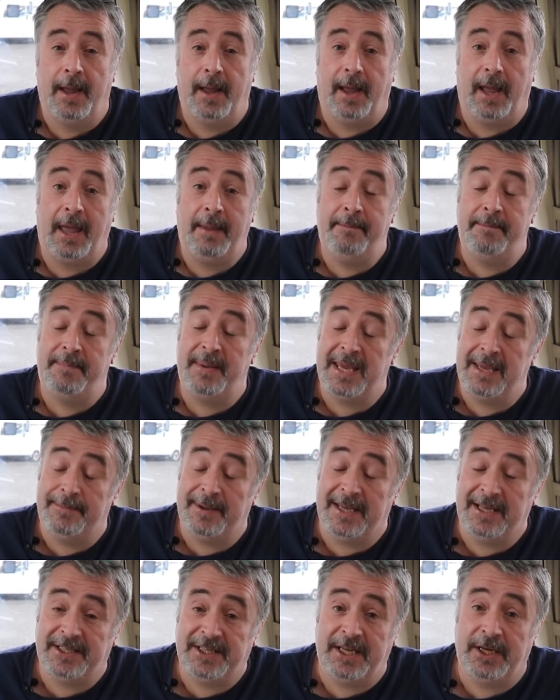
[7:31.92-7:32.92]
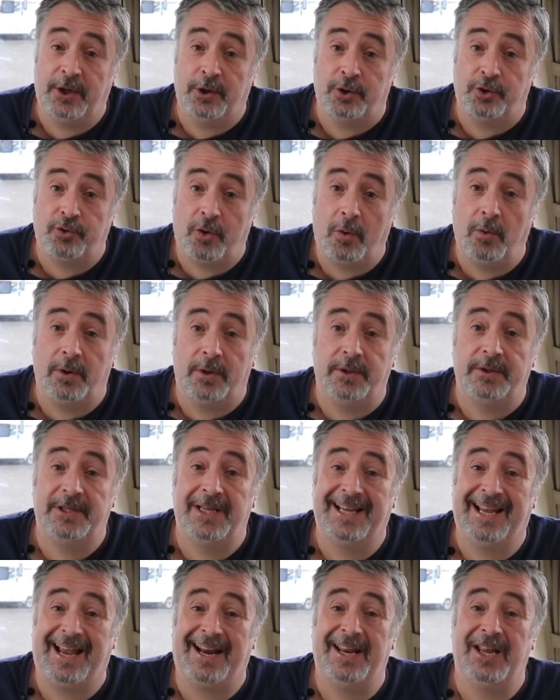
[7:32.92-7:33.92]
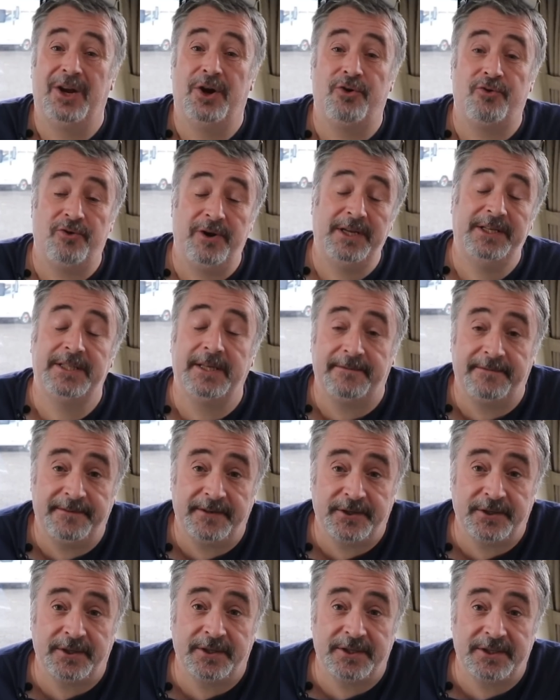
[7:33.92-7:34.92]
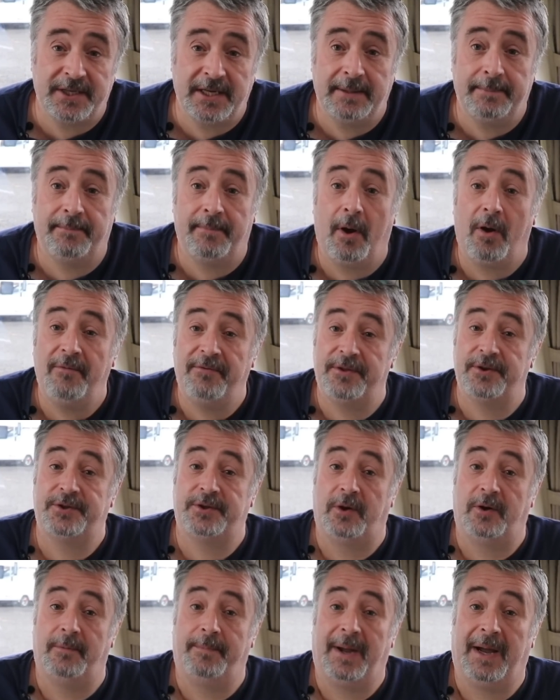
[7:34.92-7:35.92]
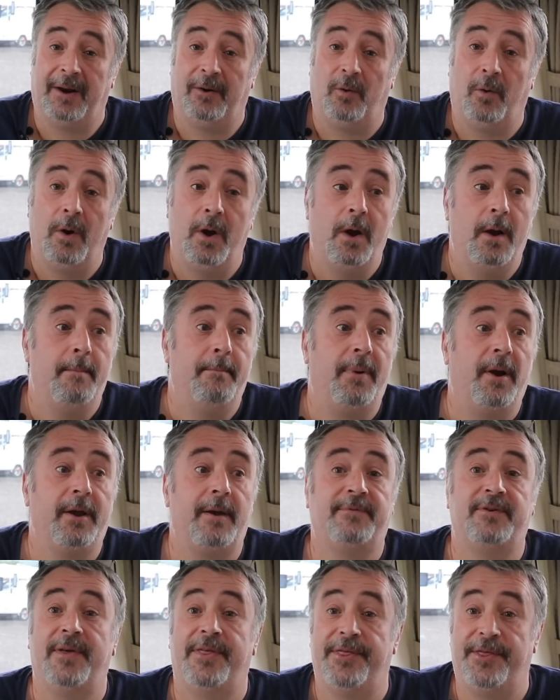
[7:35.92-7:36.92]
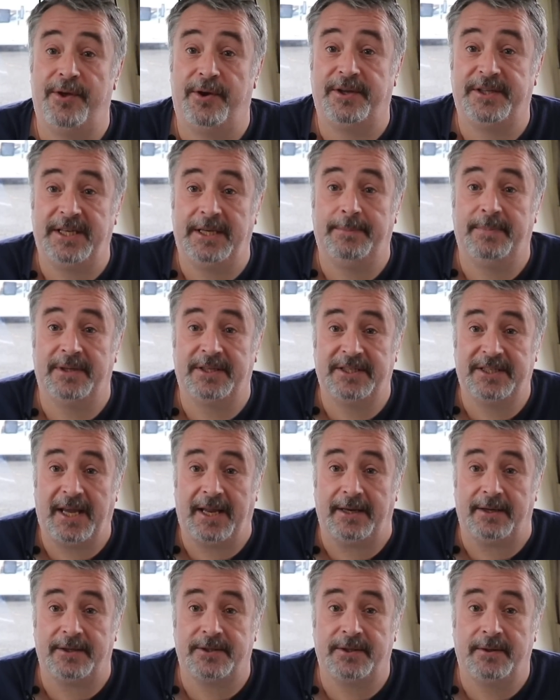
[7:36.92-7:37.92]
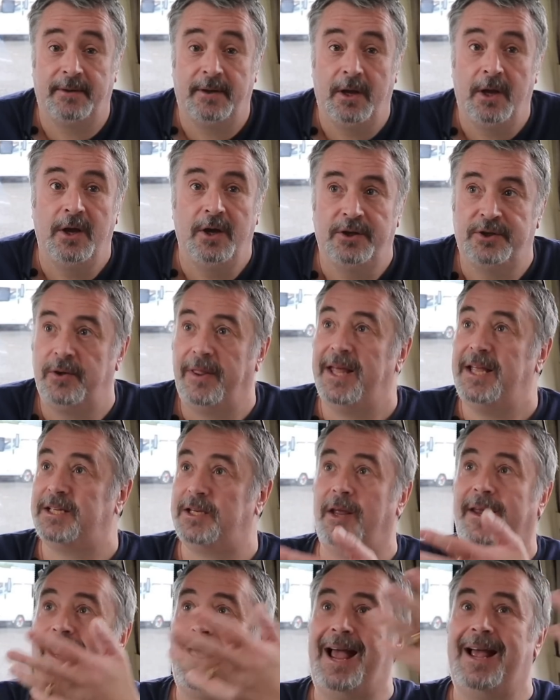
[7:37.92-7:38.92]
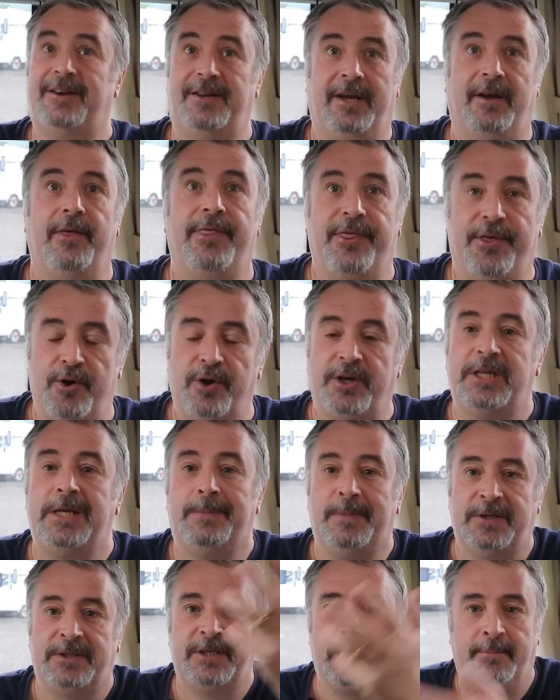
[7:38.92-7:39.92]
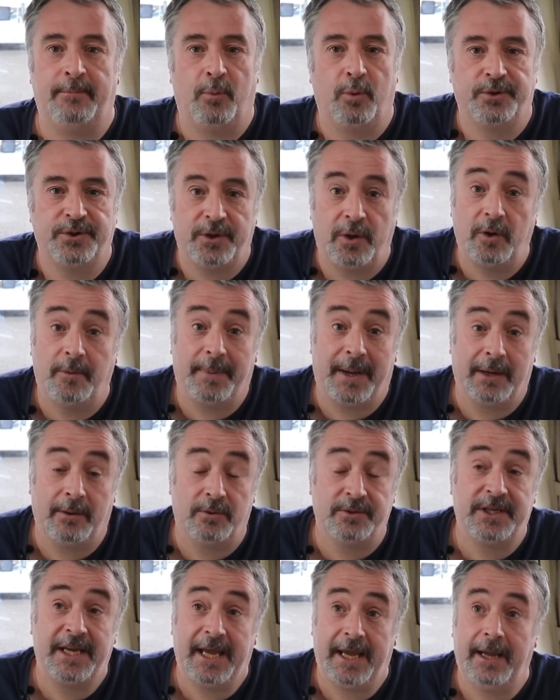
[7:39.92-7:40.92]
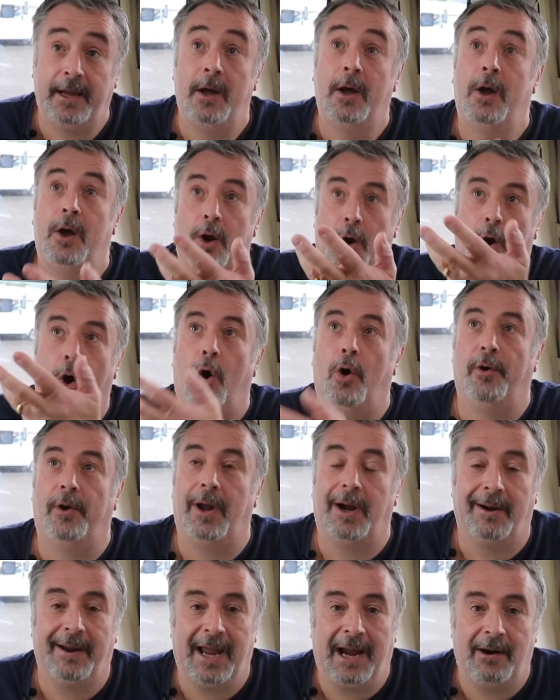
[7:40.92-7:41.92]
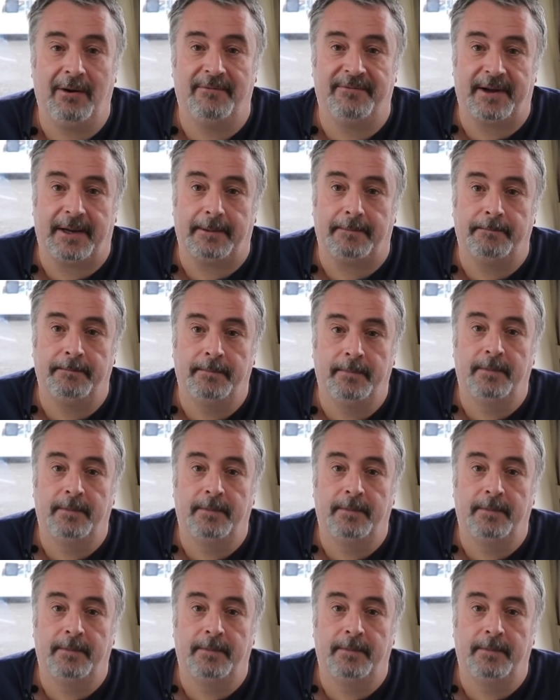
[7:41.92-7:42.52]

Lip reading: MPPT controllers can increase the efficiency of the solar panel by up to 30%. So that's like adding 30% more solar panels here on our caravan.